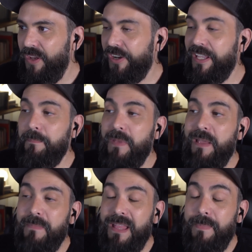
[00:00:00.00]
Okay,
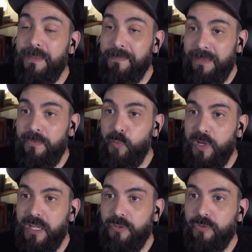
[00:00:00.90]
maybe we
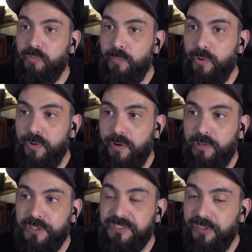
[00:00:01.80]
can use more
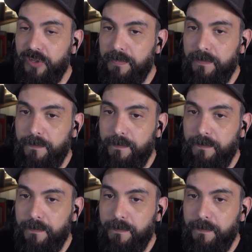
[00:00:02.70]
golden syrup.